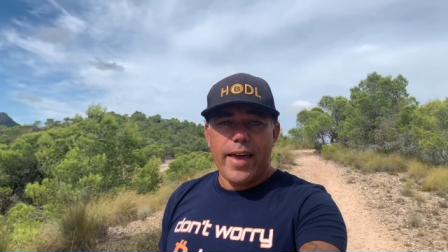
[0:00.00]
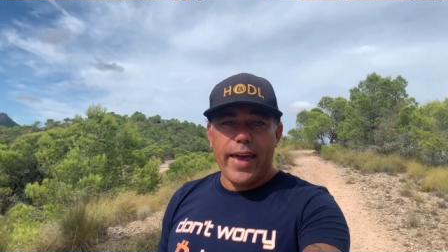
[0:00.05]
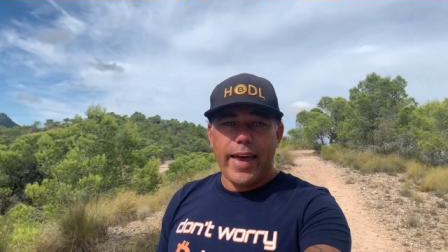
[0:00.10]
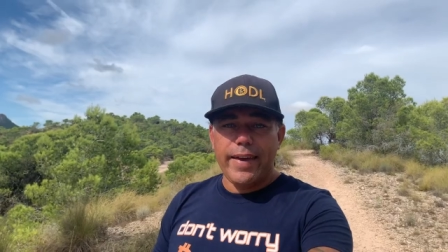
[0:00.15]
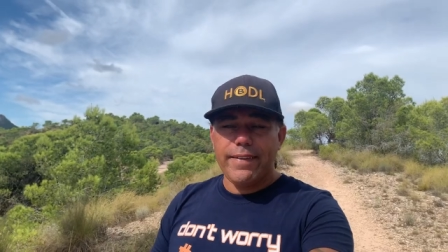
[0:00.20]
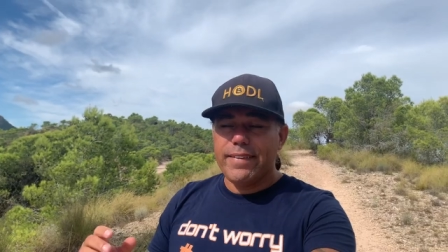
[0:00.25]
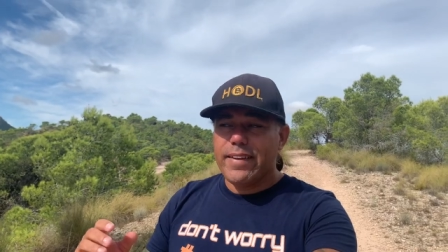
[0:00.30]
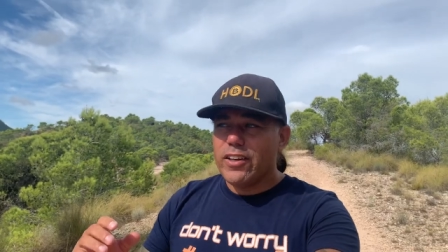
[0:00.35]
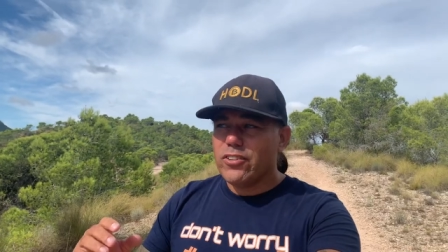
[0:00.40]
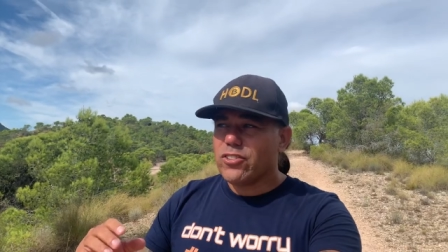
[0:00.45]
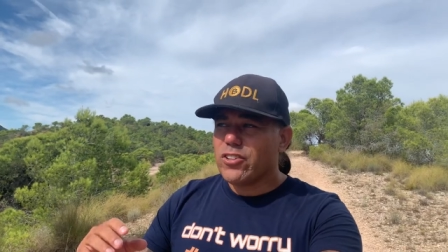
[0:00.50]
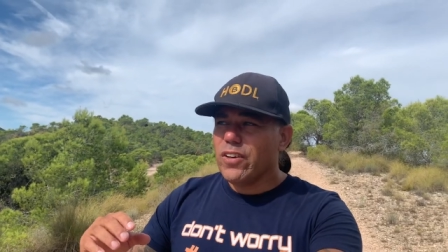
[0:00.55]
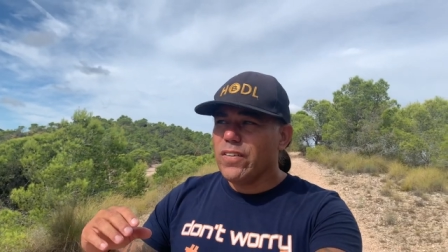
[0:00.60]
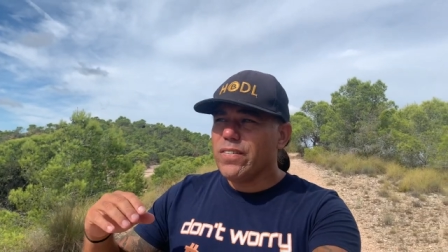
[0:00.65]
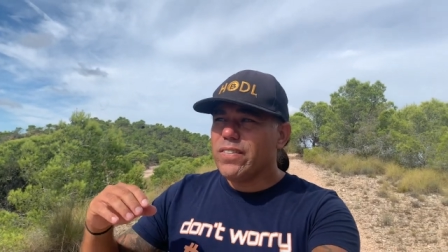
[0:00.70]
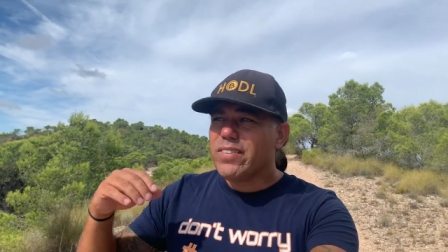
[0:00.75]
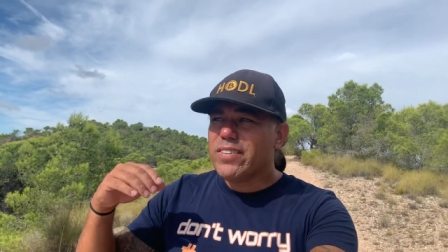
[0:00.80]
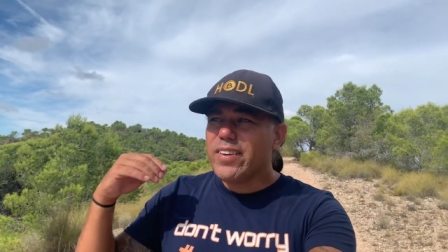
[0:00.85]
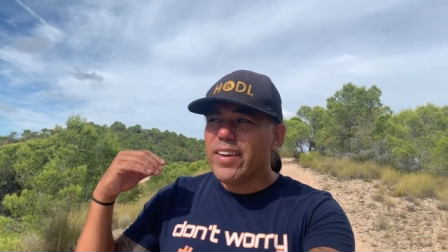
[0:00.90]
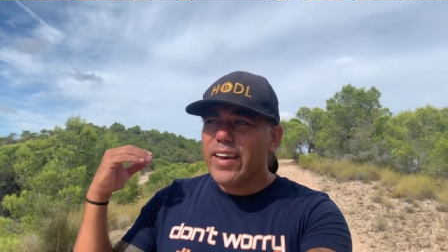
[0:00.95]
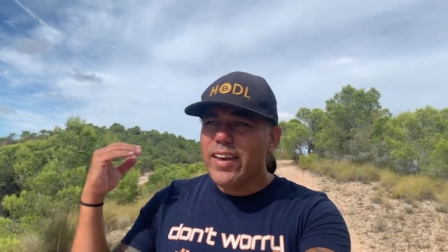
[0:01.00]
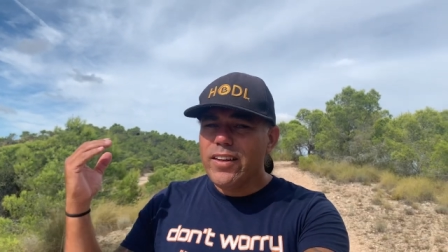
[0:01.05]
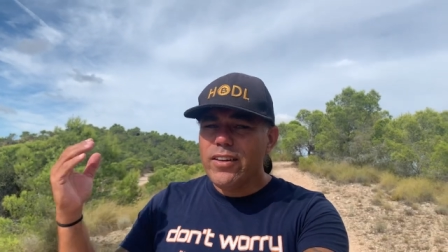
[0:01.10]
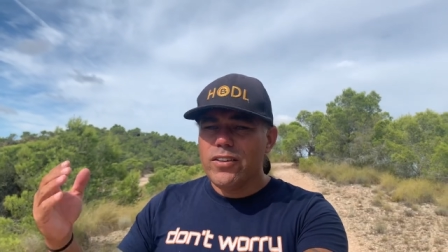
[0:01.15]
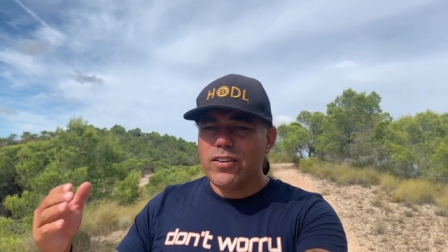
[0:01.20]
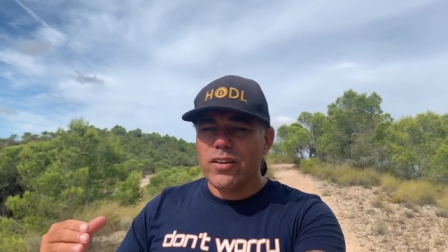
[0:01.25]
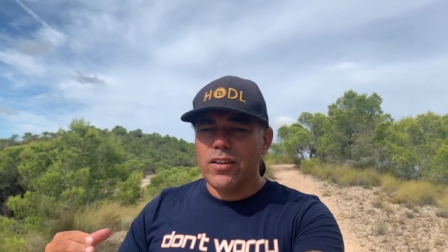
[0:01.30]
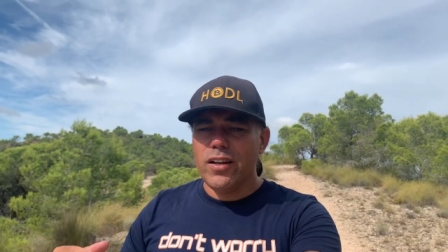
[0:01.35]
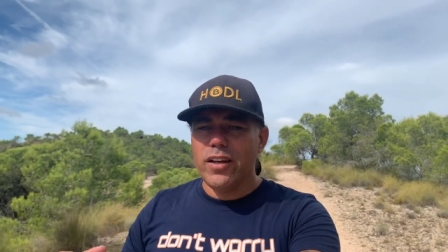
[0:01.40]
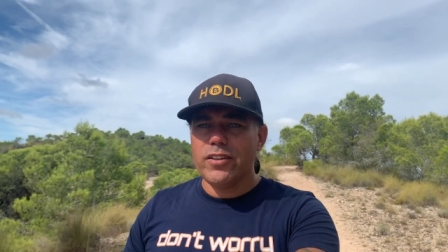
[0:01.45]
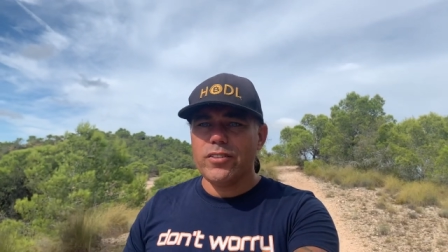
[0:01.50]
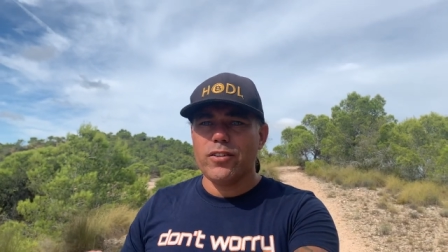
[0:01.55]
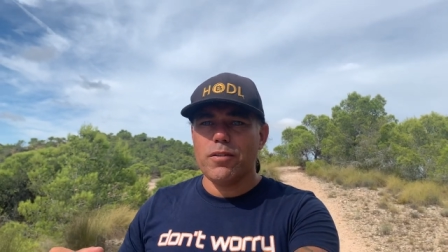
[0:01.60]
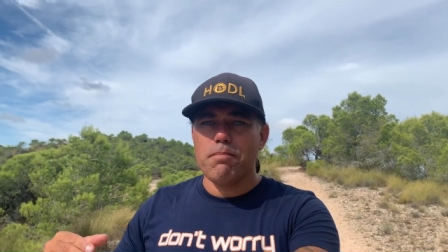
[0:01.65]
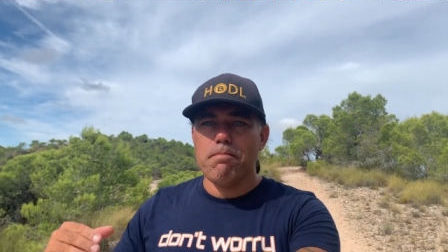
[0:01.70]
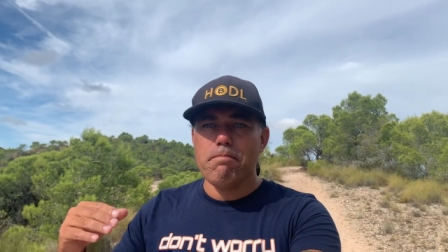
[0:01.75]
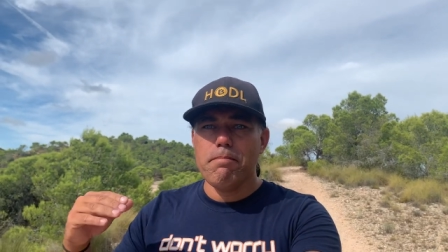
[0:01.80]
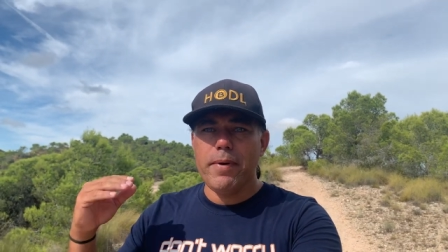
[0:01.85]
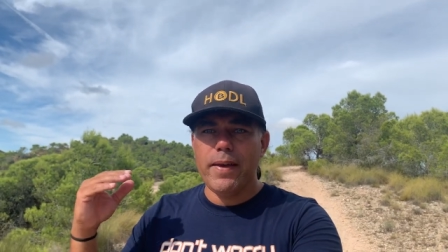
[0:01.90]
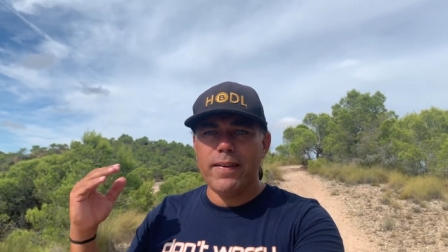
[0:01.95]
And this continuous
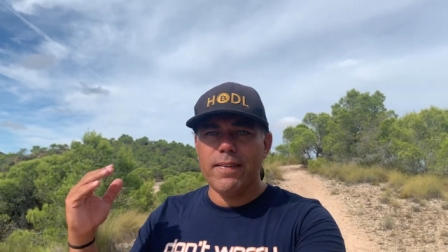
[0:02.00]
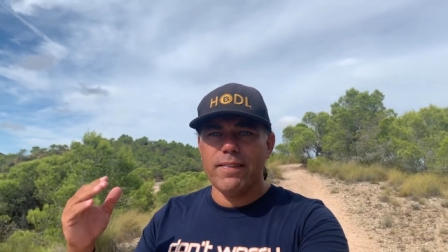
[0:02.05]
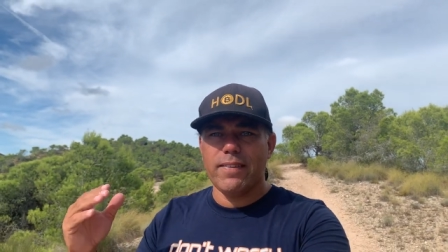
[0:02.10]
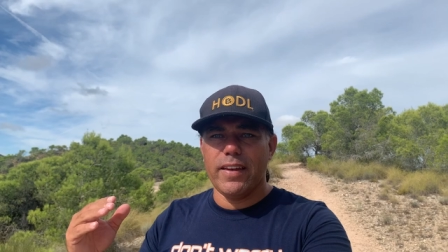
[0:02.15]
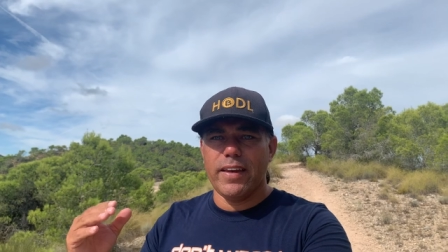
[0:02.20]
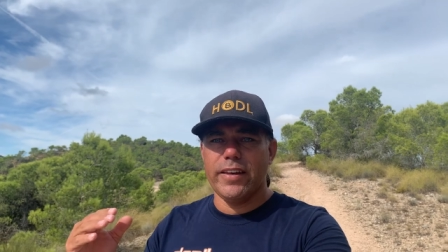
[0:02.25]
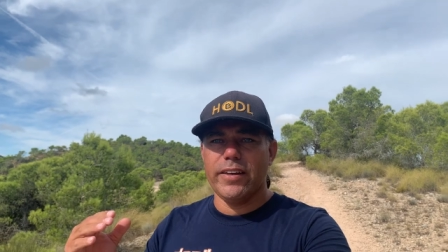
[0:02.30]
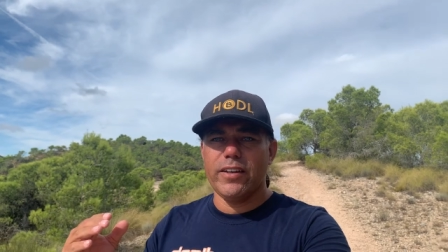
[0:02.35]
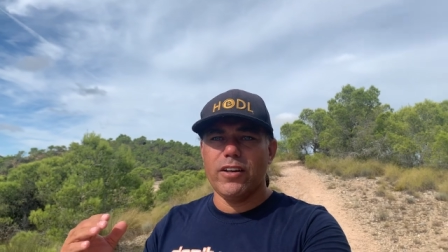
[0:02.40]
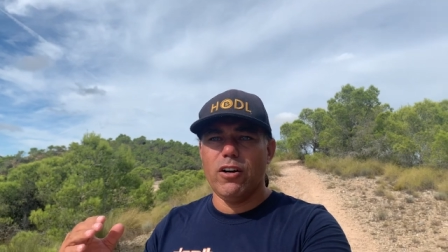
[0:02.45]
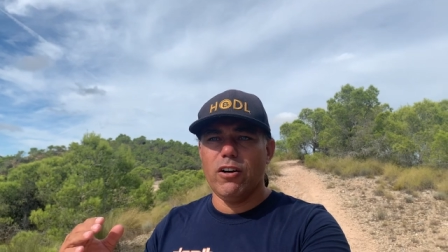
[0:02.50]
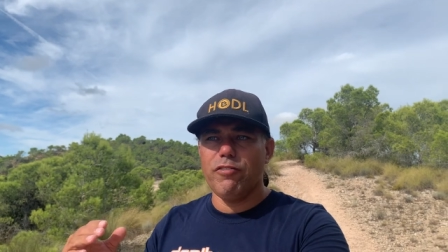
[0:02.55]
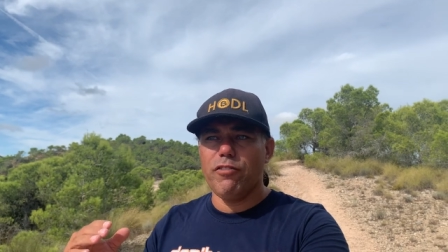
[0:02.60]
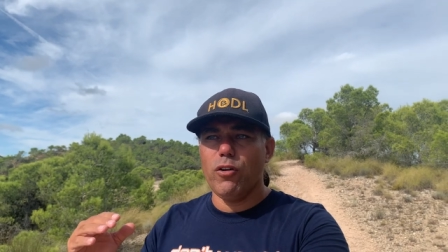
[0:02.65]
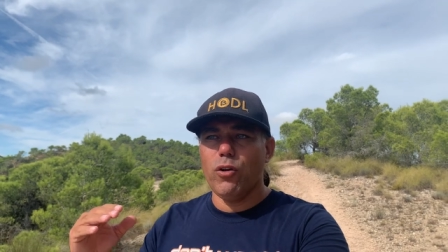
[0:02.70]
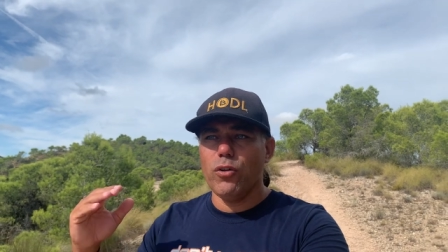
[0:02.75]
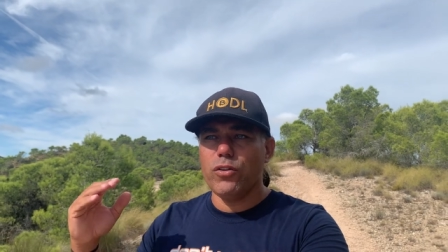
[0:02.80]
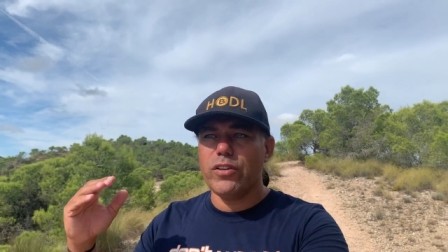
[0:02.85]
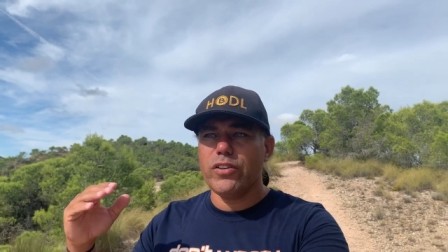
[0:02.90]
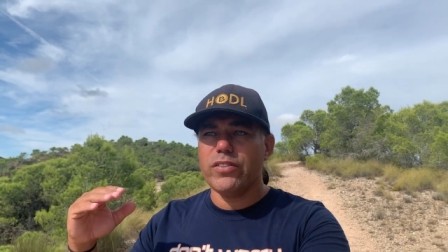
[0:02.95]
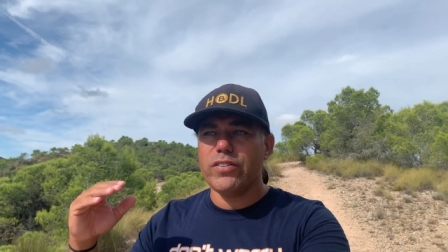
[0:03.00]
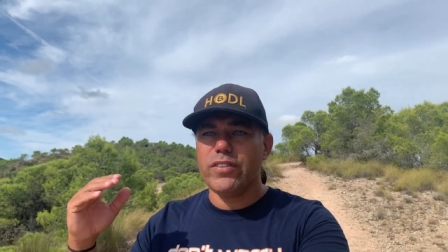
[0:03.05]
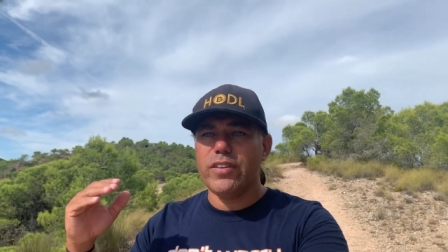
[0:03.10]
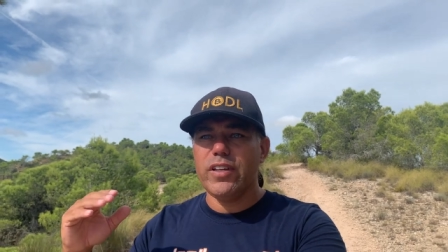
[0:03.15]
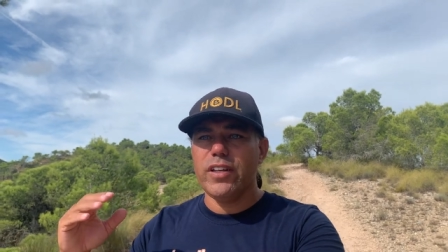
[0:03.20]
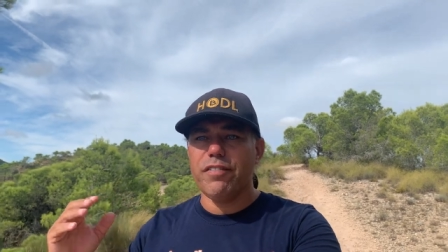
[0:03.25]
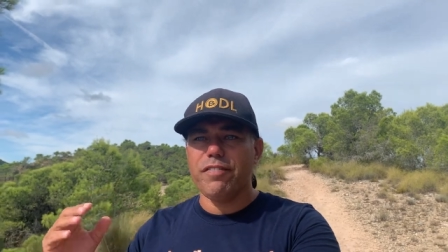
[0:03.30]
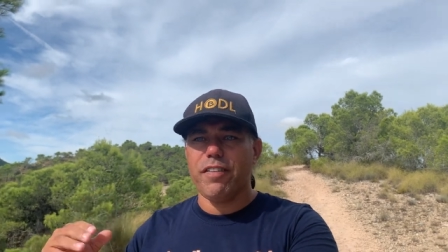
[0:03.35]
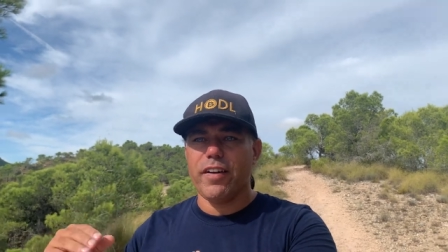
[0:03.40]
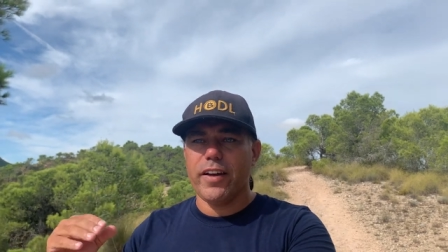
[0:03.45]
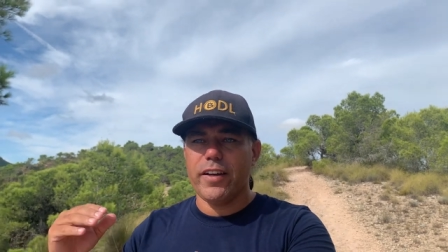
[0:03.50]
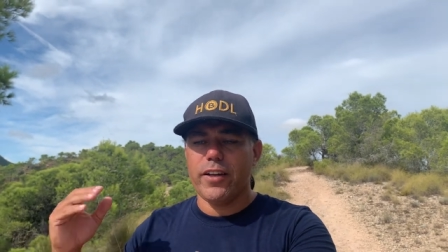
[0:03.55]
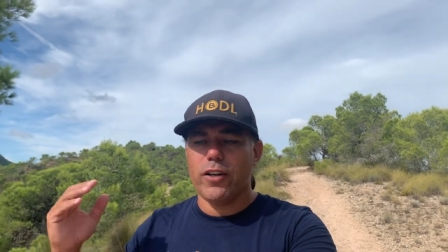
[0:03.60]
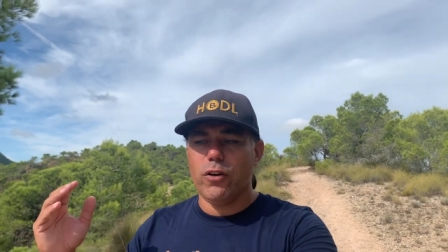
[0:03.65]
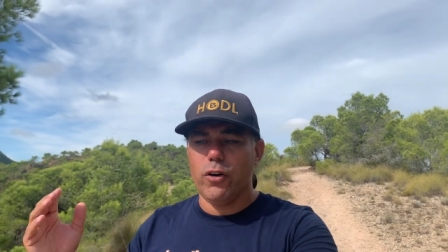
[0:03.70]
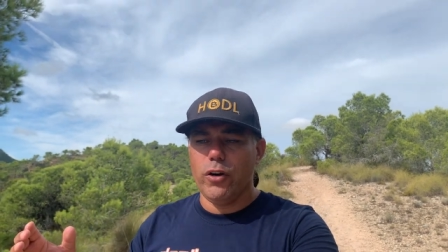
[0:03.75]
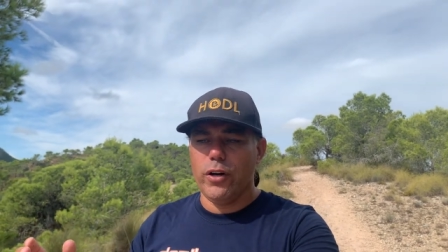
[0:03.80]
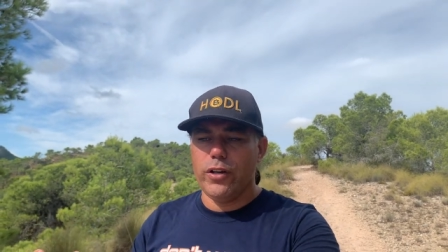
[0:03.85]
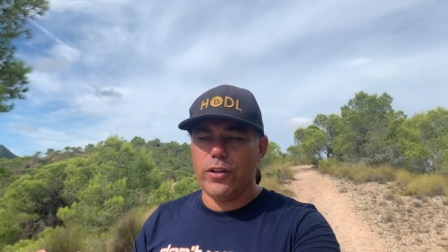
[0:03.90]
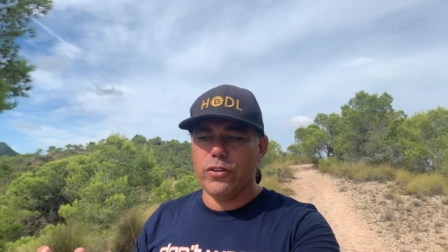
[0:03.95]
minting of all these DeFi
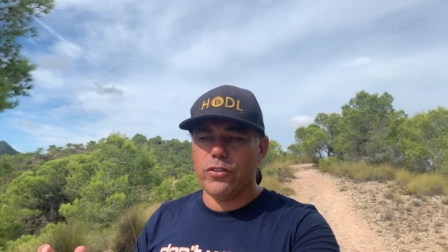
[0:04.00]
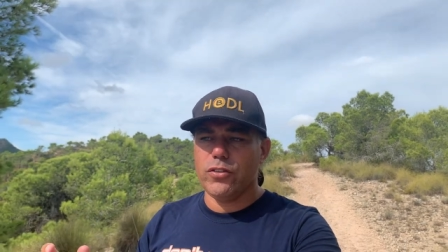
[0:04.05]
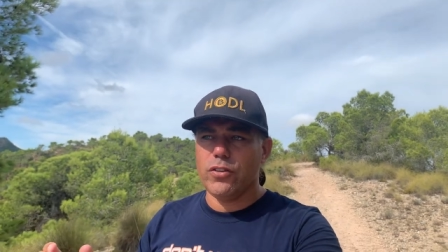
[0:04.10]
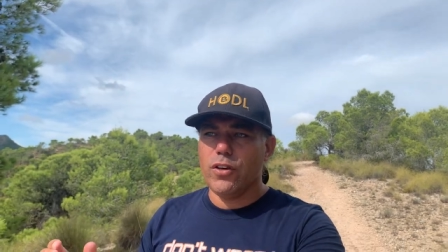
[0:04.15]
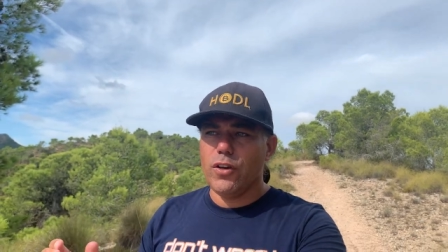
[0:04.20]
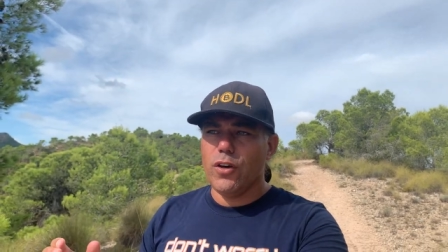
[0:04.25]
coins